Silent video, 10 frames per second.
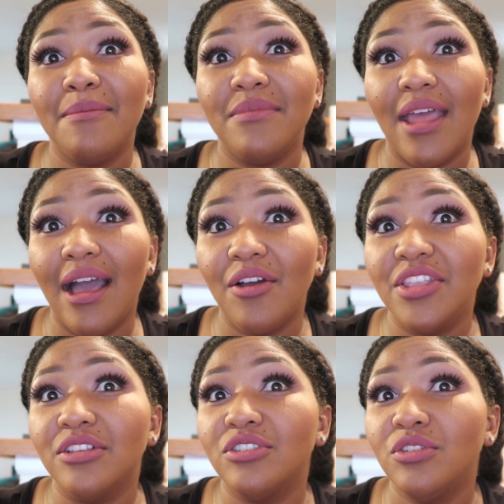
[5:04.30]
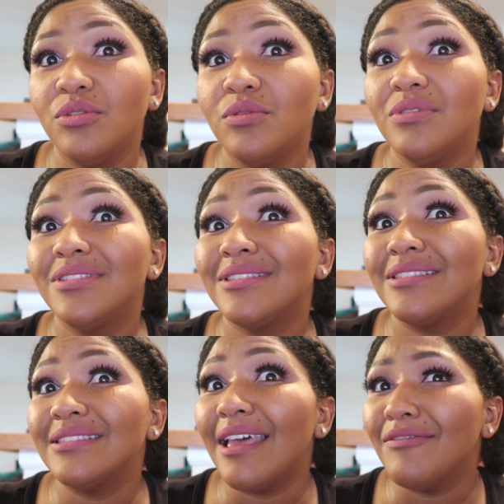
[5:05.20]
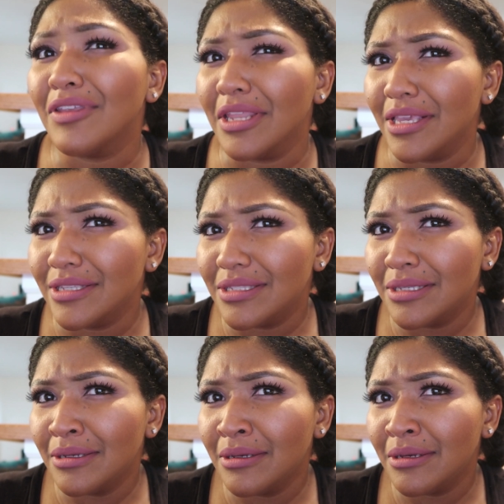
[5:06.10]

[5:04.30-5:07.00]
am now in the 270s.